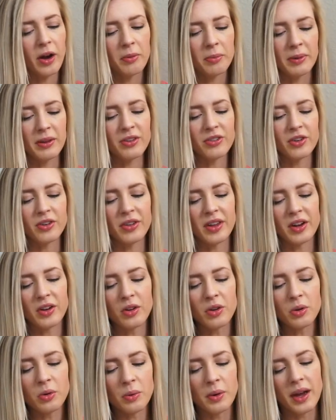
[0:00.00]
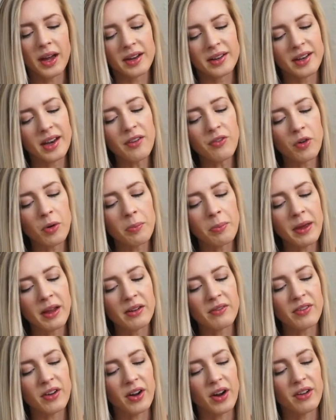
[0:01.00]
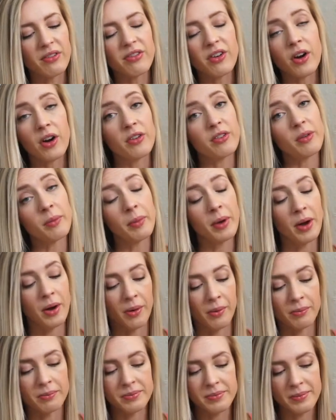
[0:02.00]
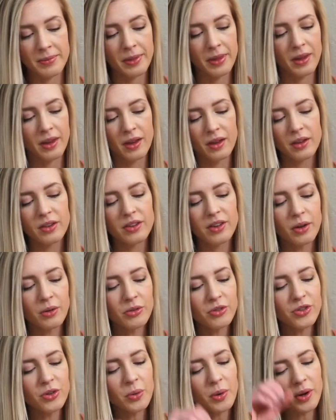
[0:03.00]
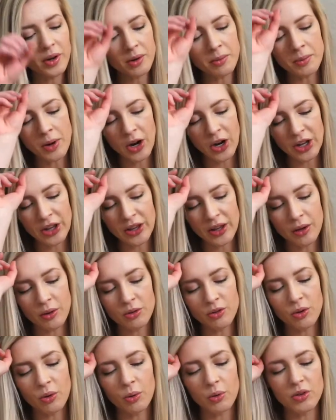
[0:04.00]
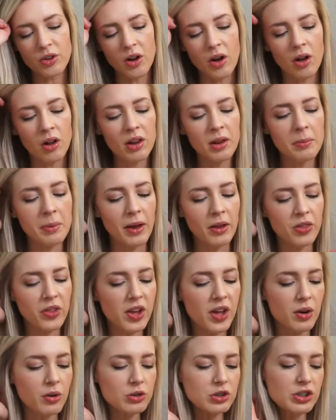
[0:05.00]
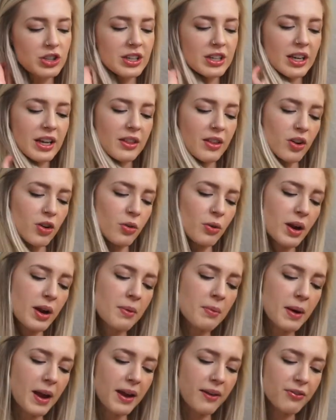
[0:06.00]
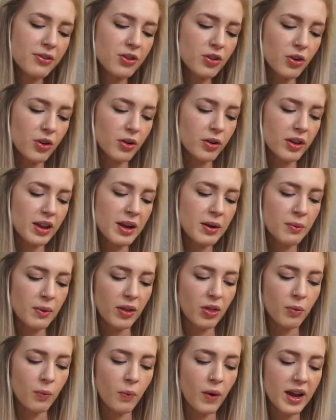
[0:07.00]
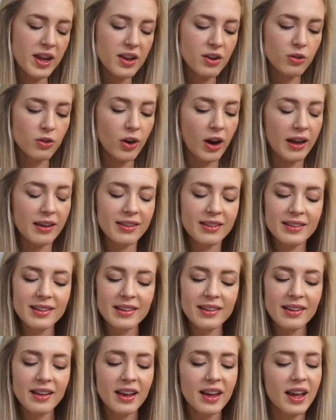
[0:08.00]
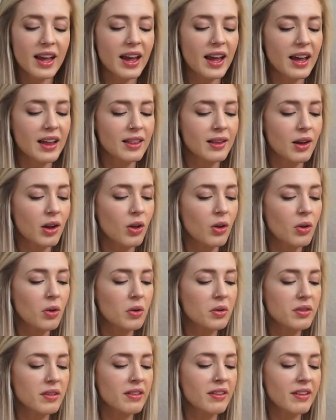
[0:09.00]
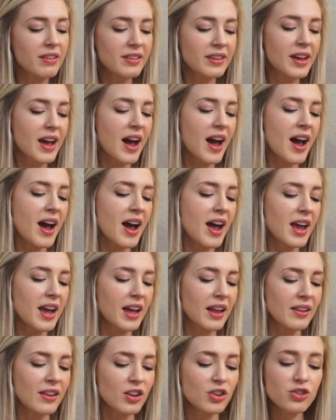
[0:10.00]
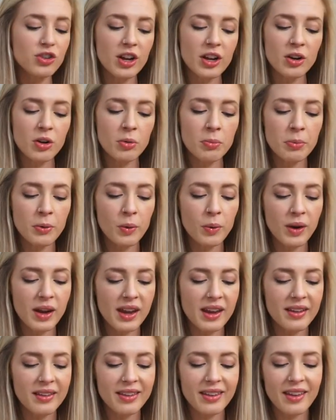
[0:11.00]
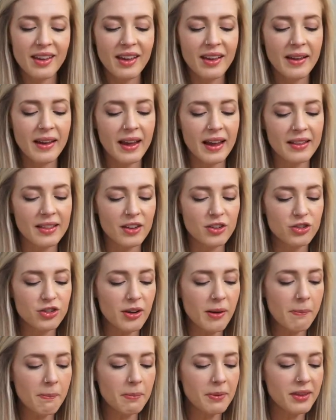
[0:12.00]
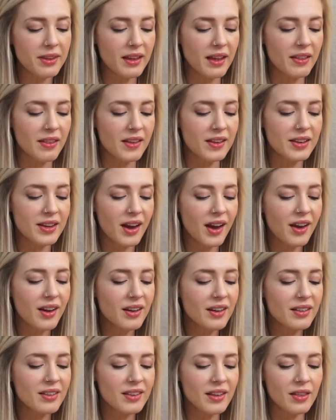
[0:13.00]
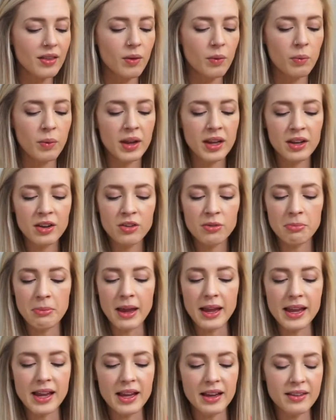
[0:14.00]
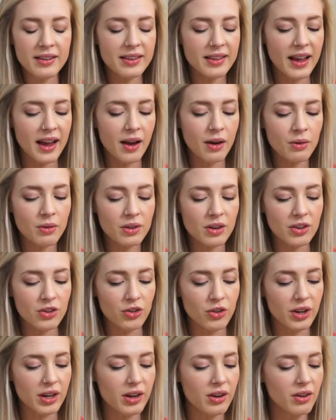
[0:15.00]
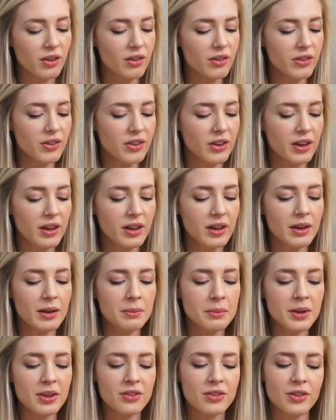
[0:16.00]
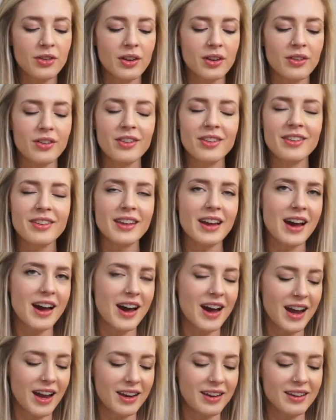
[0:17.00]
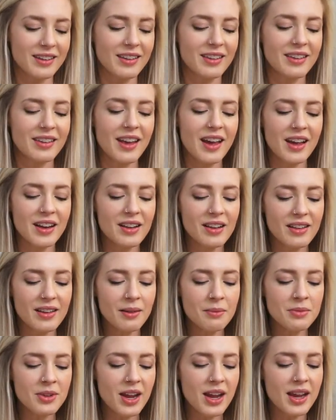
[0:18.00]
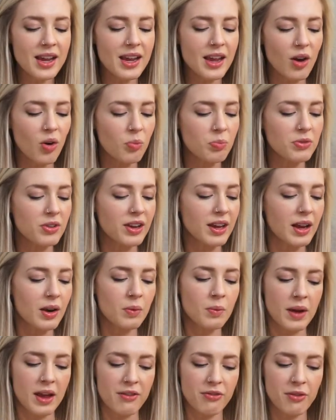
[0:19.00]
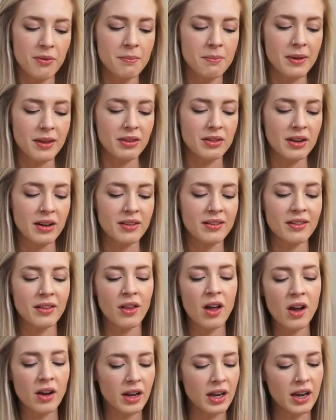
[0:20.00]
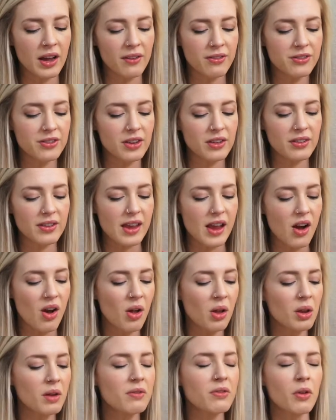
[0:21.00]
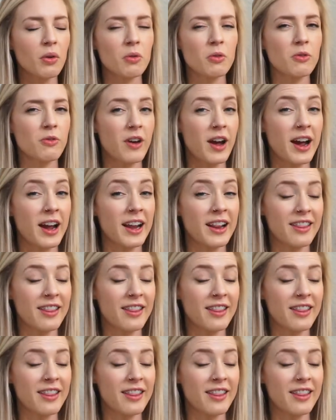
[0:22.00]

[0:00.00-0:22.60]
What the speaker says: Mr. Little, who had never been very far from home. So Stuart and Margalo told all about the ocean and the gray waves curling with white crests, and the gulls in the sky, and the channel buoys, and the ships, and the tugs, and the wind making a sound in your ears. Mr. Little sighed and said someday he hoped to get away from business long enough to see all of those fine